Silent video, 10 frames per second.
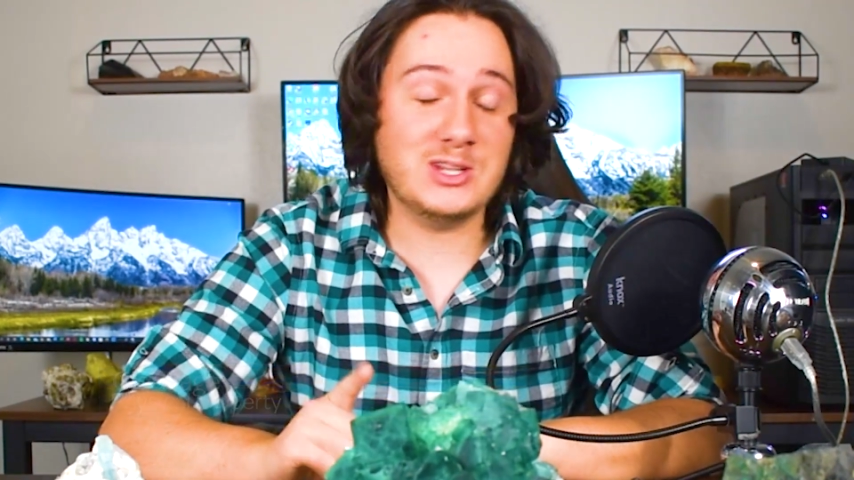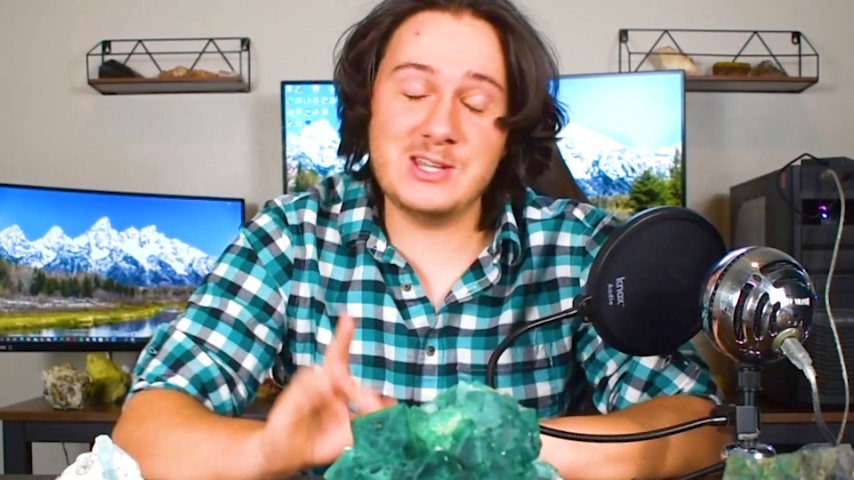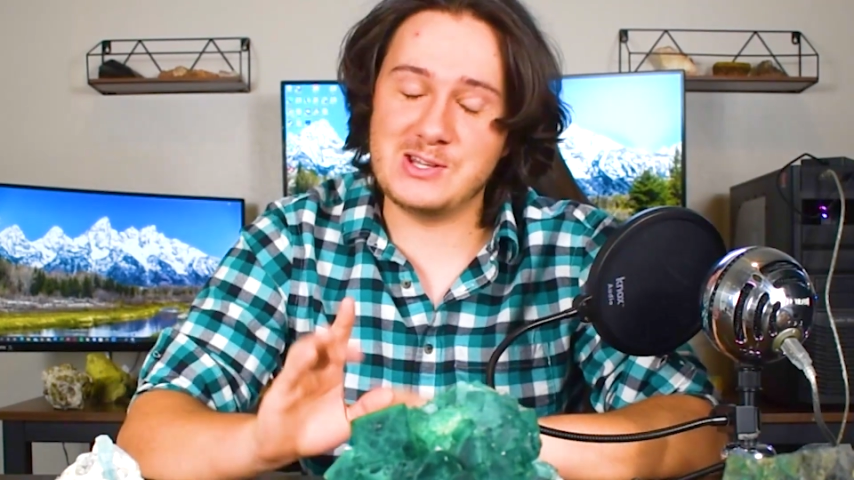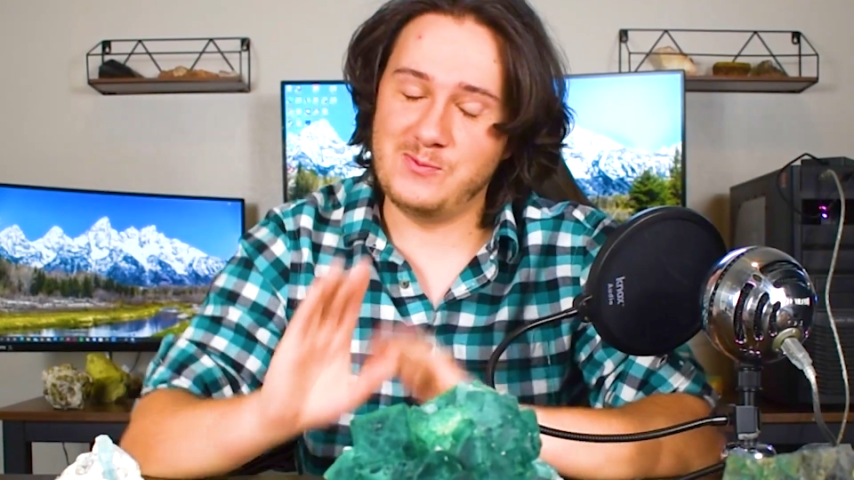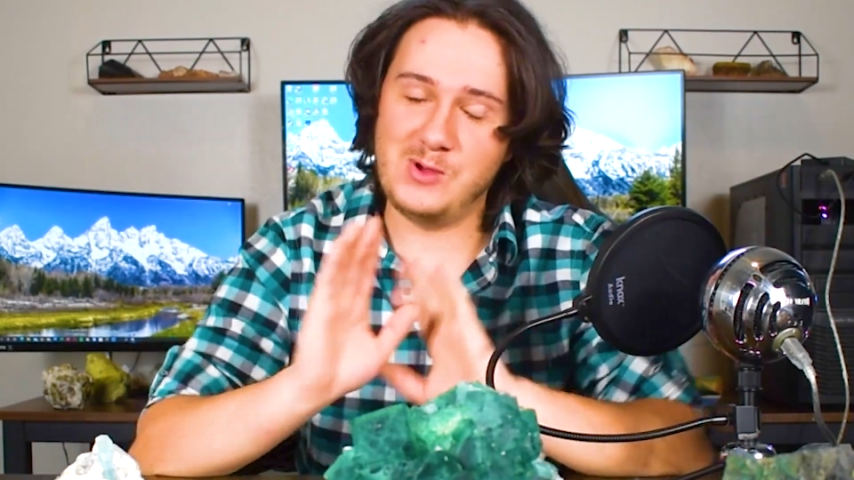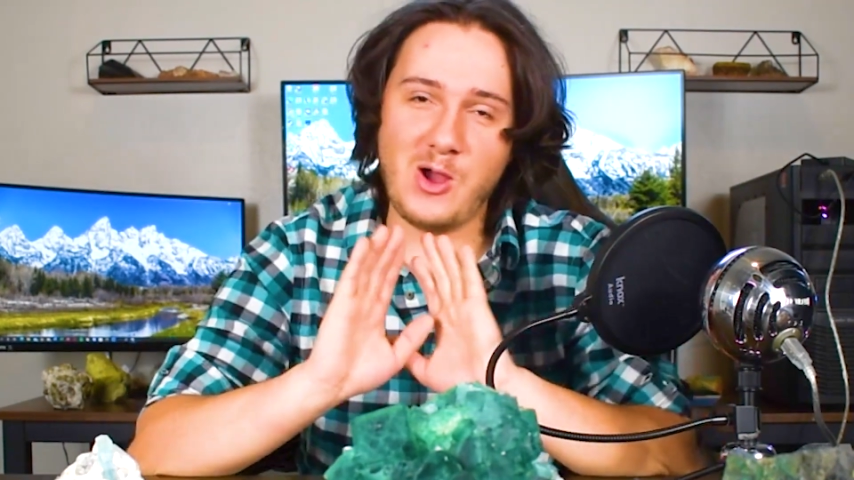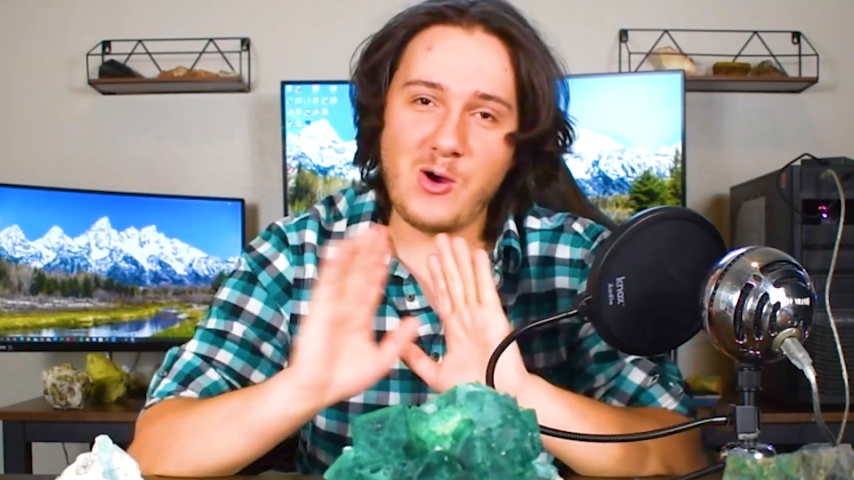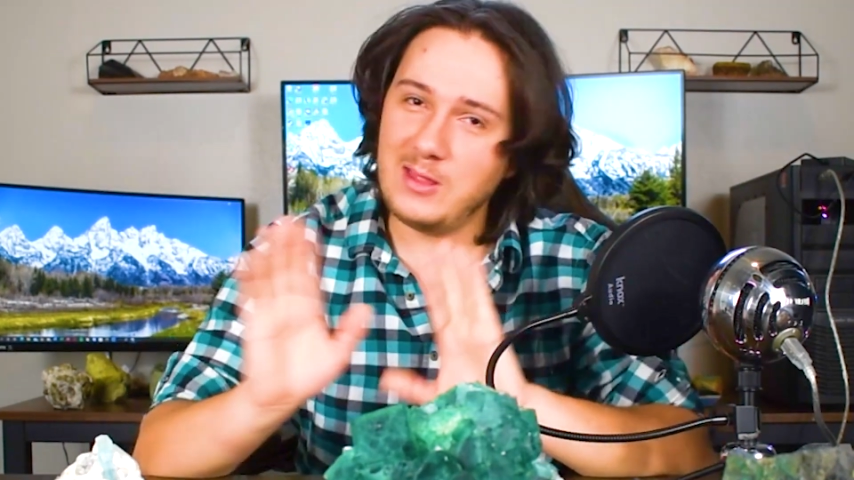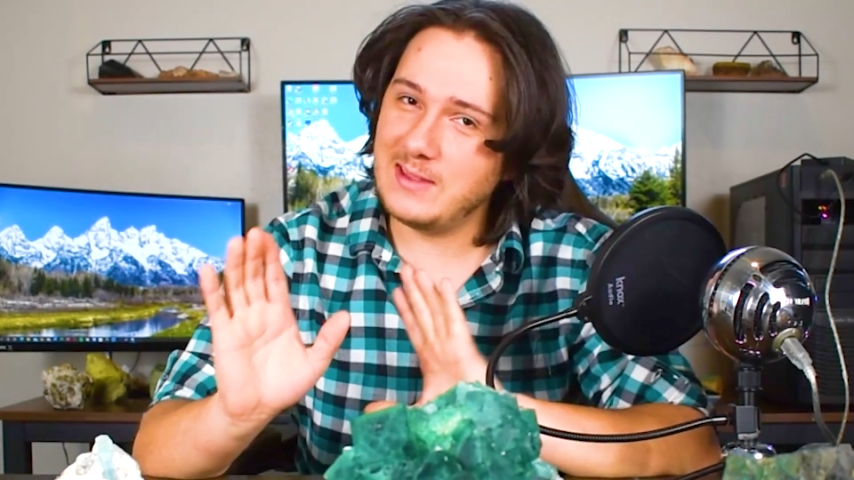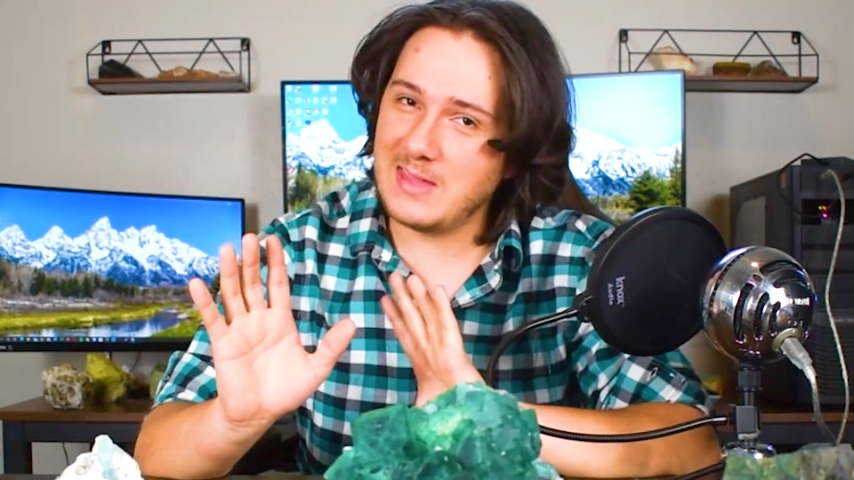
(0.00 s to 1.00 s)
Listen, we
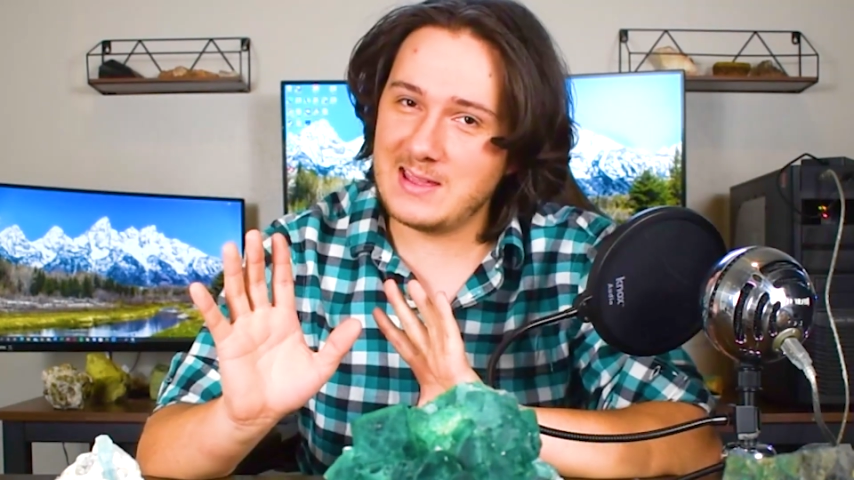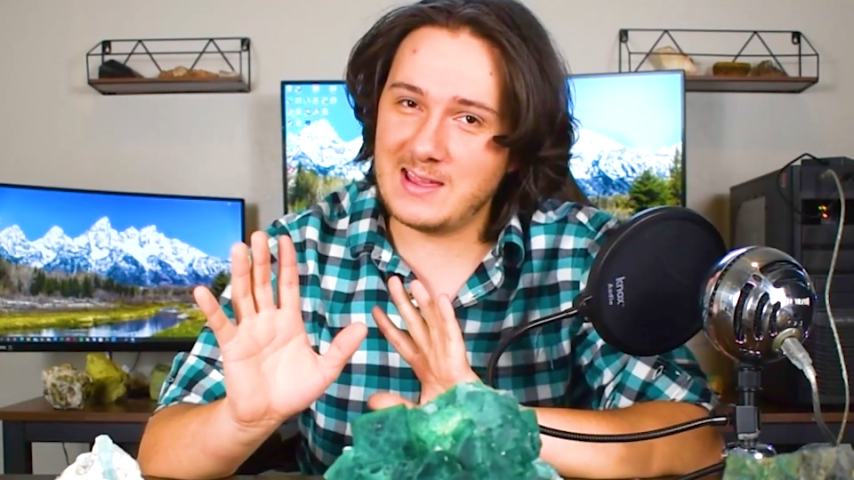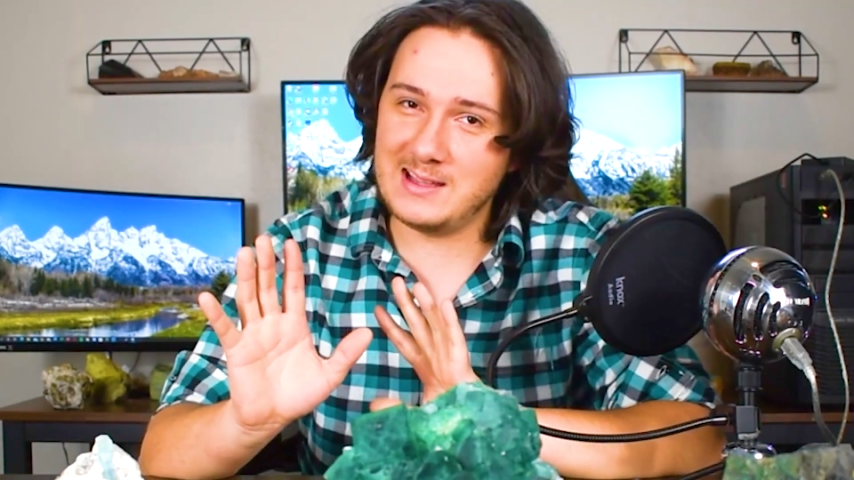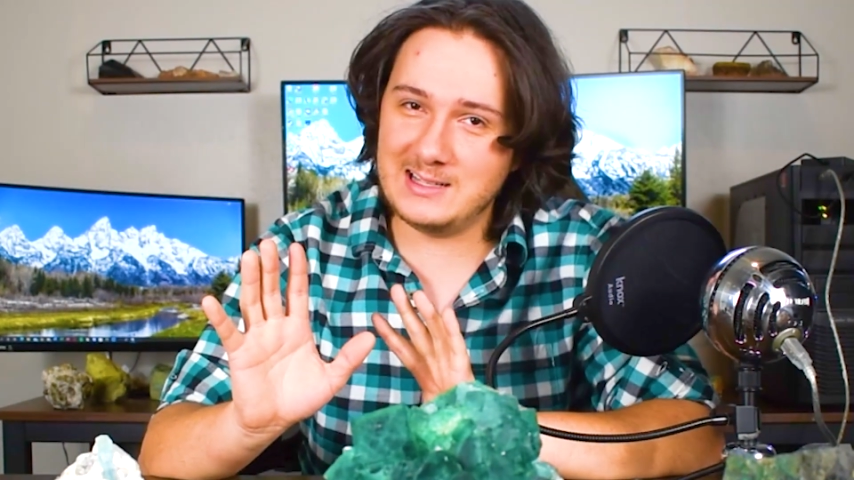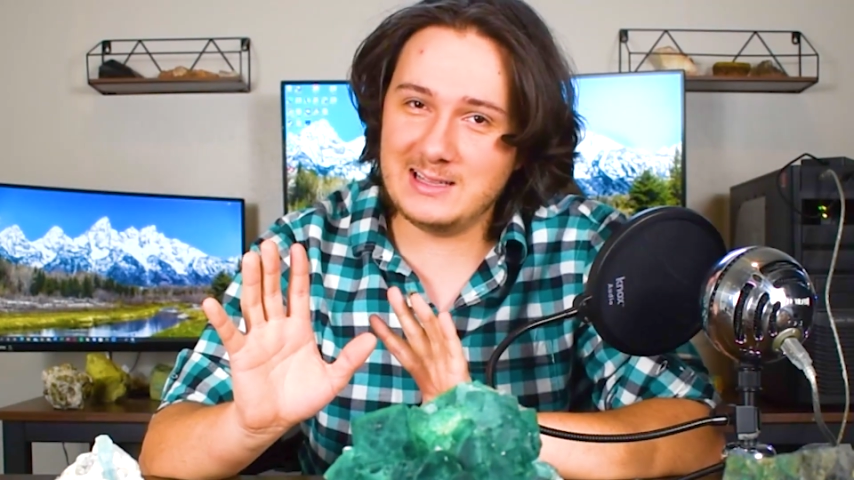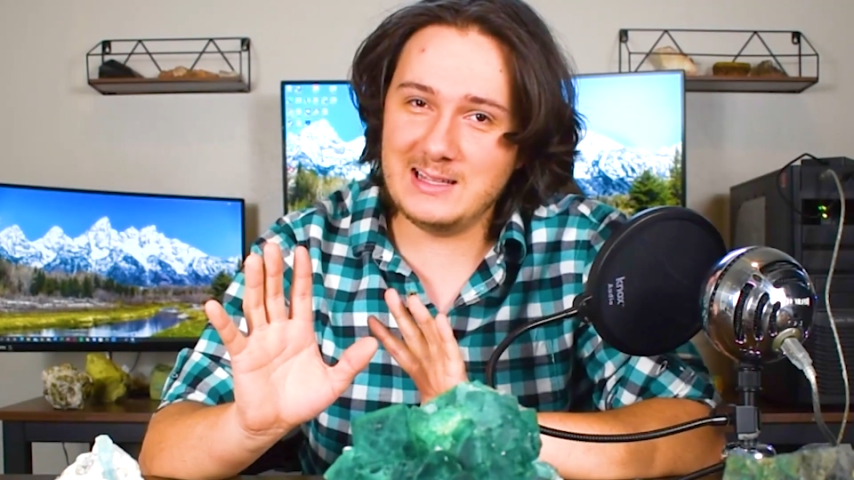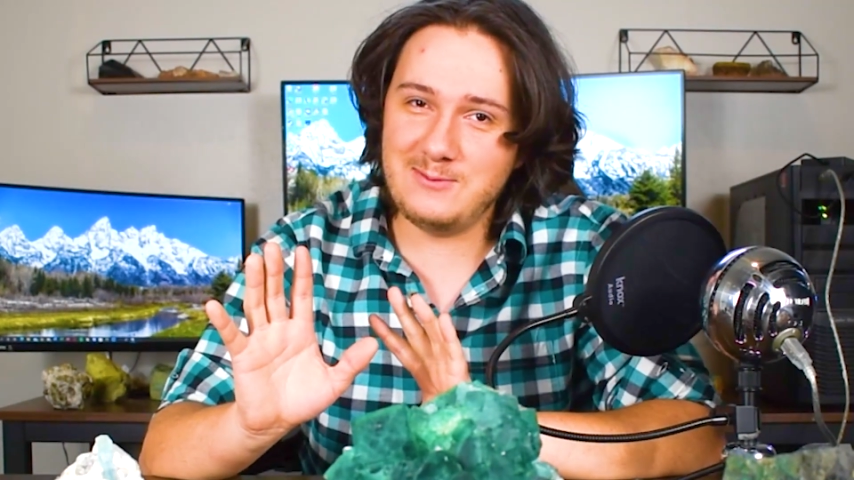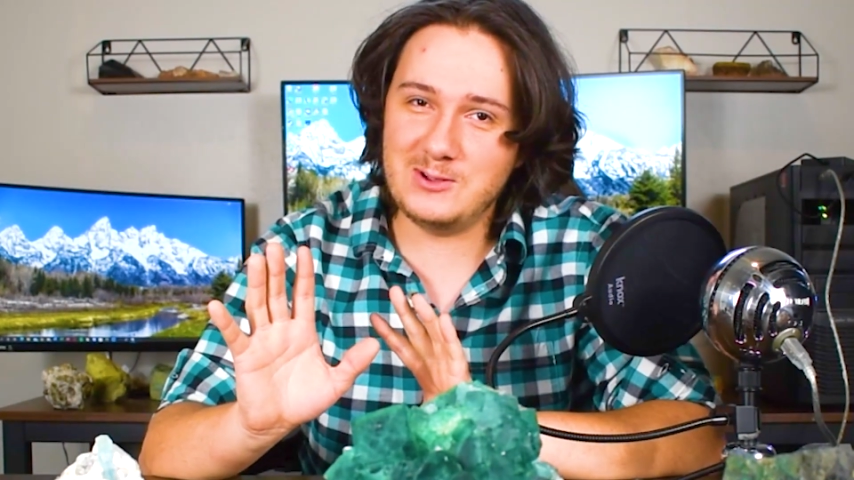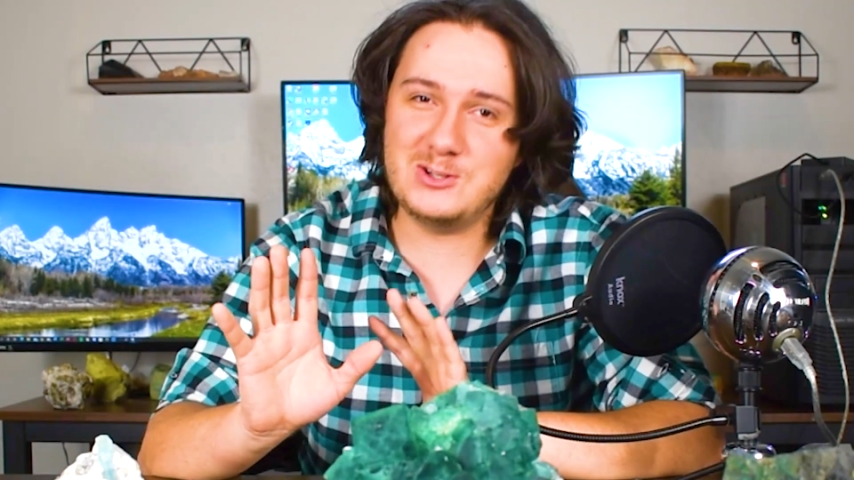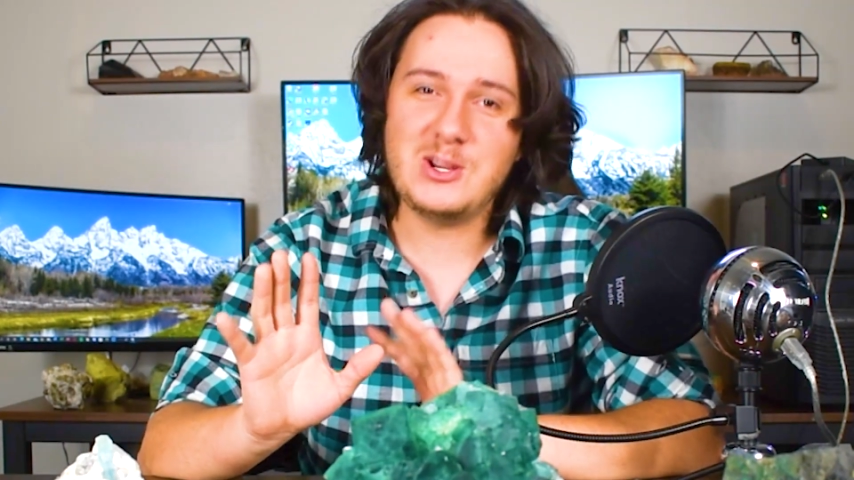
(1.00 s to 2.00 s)
all like that kind of
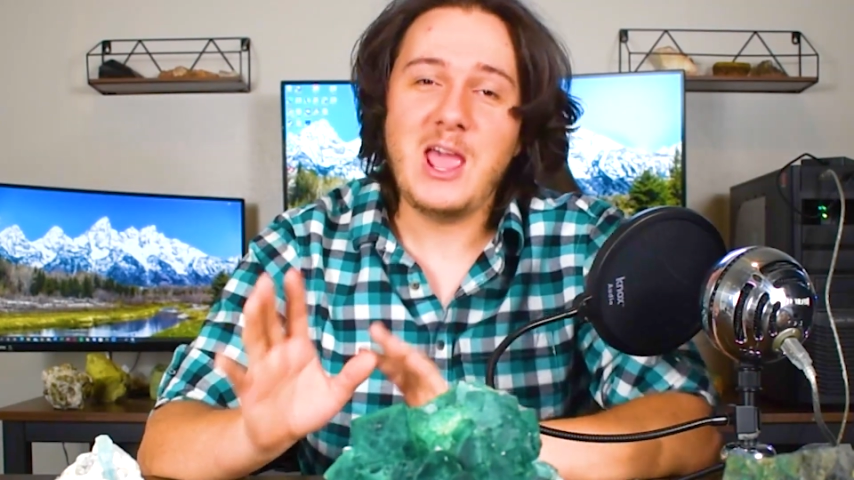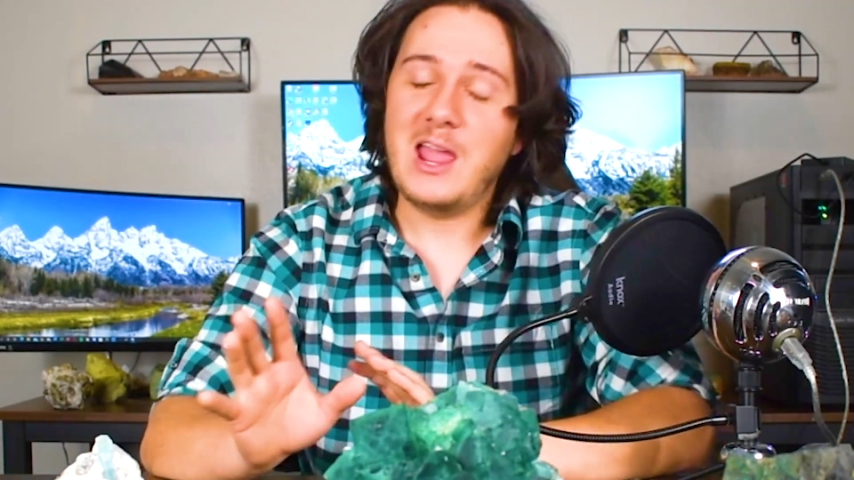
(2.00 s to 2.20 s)
cleavage,